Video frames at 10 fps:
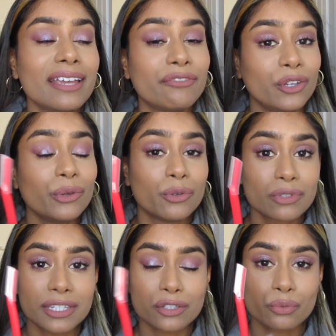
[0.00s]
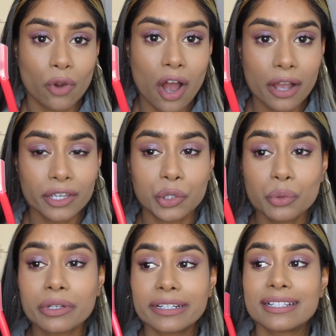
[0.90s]
if you use this wrong, you
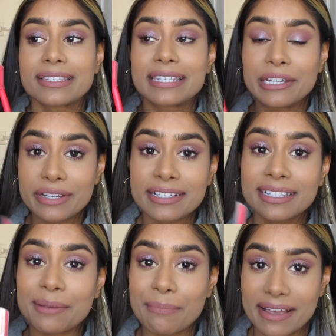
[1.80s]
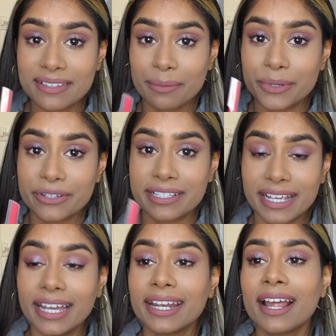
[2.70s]
could seriously mess up your
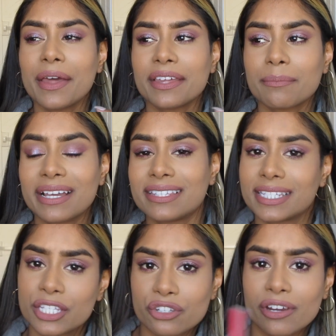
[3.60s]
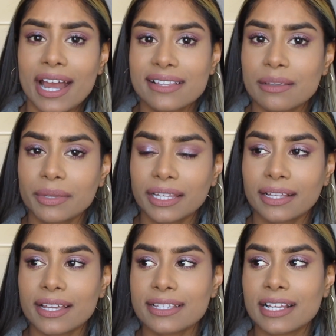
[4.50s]
skin. I think my sister had something
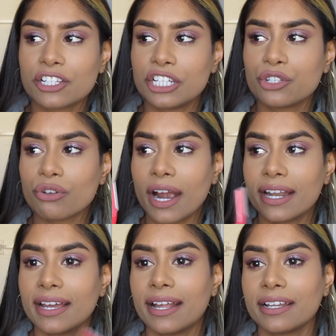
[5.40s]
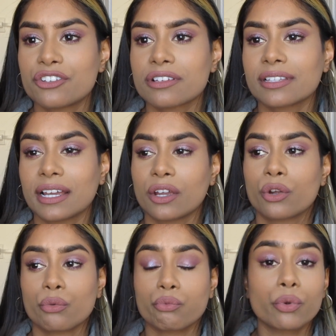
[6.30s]
like this and she tried it and it just like
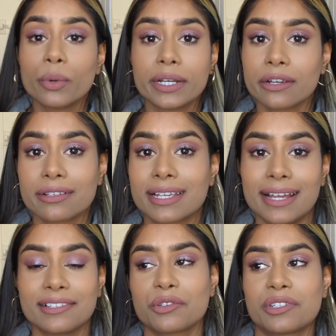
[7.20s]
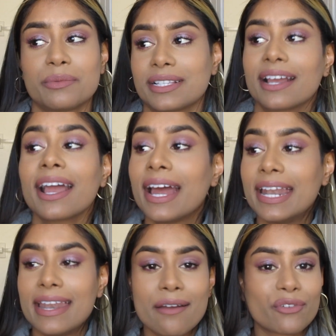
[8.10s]
ruined her skin, so she was like,
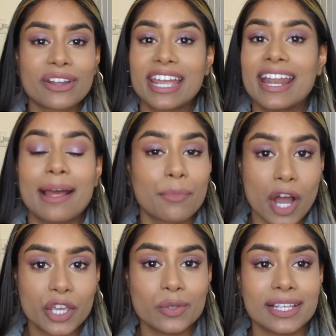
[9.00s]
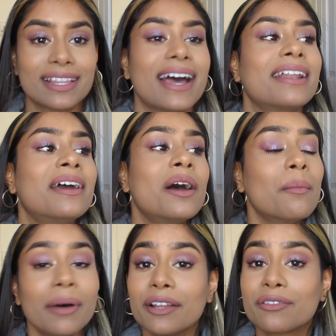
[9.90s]
never again, I'm not using that.
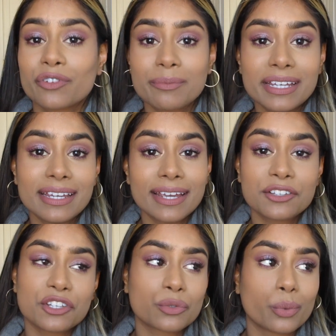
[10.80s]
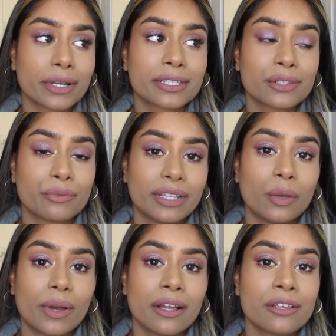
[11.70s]
But for me, it just works really
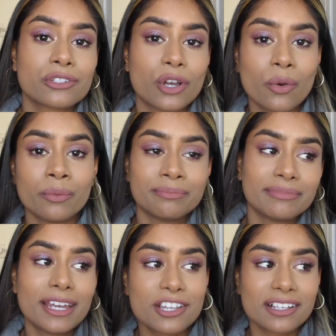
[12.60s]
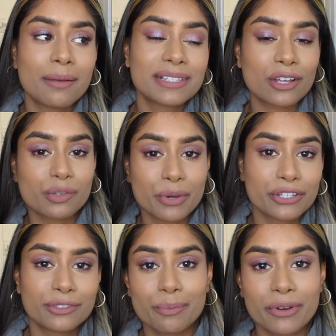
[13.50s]
well. So it just comes down to
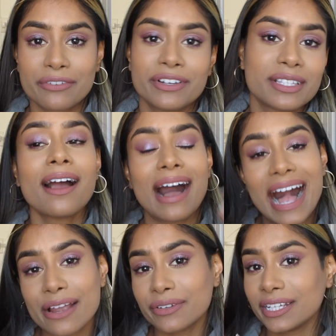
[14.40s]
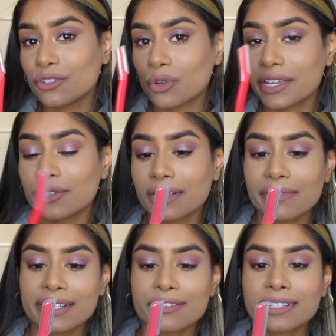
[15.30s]
personal preference. I really enjoy using
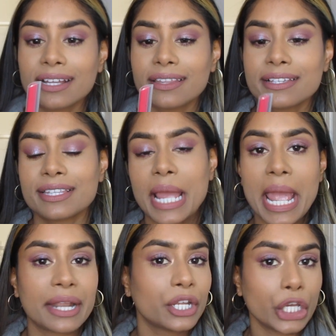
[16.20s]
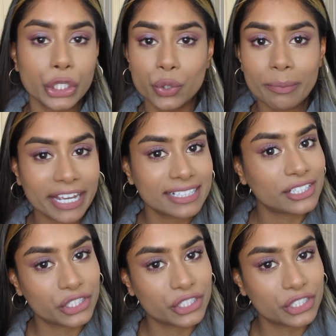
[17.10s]
razors like this, and you might